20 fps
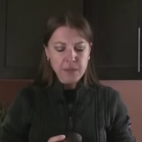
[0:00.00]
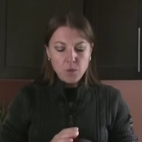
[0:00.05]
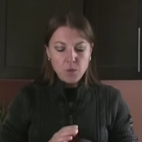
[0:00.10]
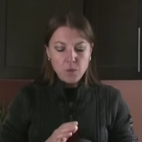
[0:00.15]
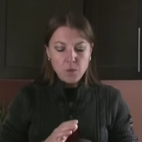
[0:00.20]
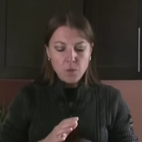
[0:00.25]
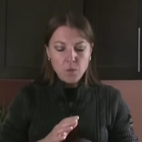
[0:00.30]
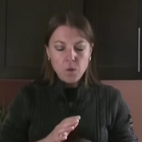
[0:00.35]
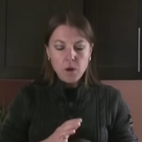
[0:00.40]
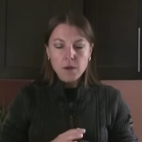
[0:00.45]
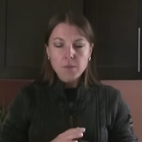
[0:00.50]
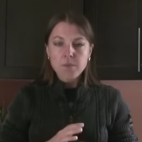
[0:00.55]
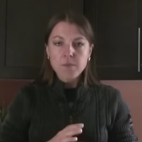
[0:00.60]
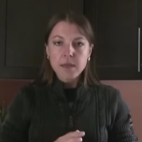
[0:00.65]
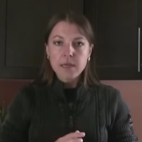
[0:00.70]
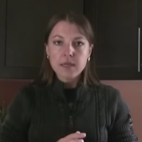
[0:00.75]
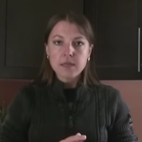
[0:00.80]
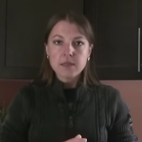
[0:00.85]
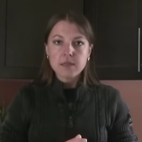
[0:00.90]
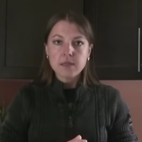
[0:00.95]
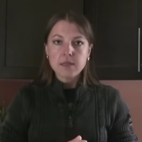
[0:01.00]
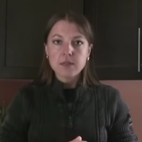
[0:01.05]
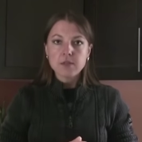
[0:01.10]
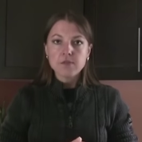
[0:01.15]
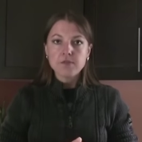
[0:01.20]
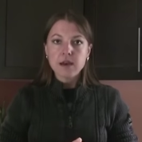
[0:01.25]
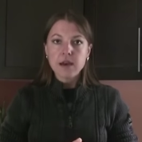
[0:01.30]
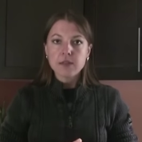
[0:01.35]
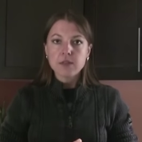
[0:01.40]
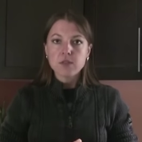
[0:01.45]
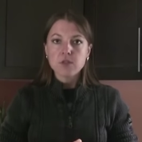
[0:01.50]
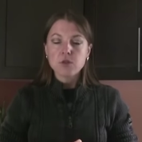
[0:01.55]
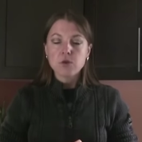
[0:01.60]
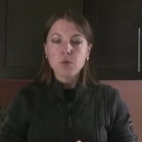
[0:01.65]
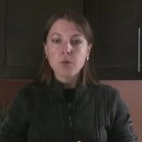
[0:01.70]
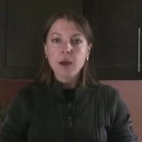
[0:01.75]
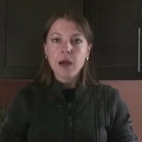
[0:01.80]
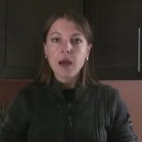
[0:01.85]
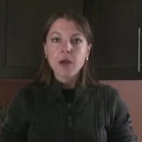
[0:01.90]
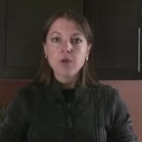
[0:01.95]
What makes these fats so
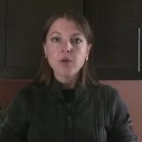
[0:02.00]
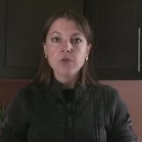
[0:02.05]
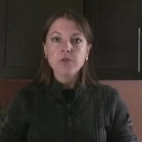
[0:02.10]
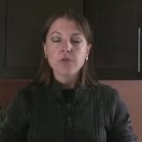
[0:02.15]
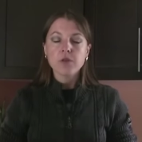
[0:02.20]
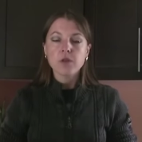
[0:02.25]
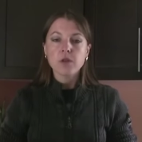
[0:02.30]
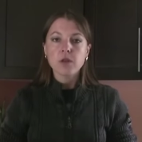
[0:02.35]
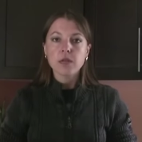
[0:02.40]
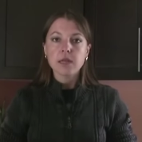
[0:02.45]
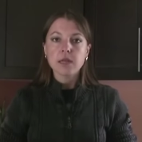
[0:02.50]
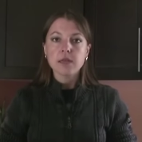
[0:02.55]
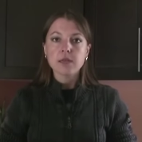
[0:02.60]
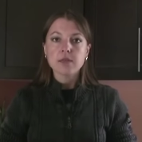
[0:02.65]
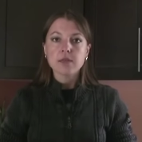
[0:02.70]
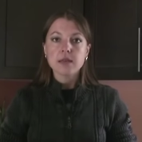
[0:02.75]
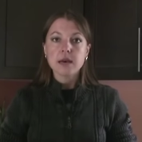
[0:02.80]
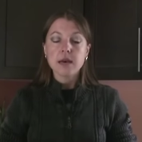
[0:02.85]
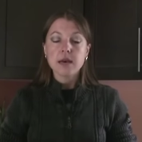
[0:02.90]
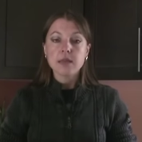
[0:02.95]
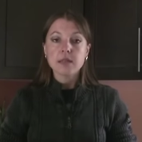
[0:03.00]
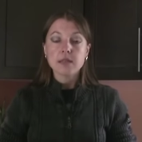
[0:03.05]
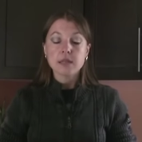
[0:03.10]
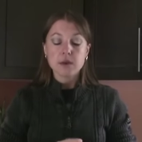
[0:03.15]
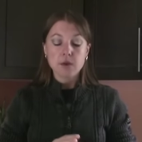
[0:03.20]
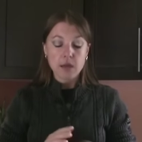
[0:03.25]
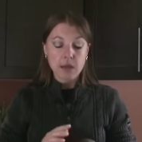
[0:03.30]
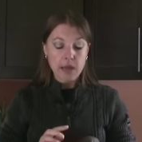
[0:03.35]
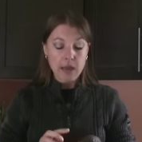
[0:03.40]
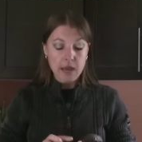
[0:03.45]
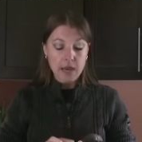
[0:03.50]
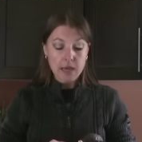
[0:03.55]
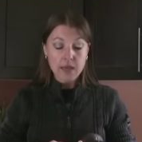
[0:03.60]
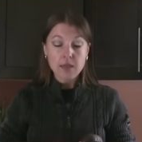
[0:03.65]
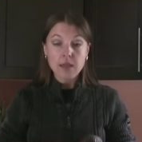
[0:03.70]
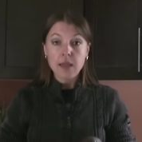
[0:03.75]
powerful is that A,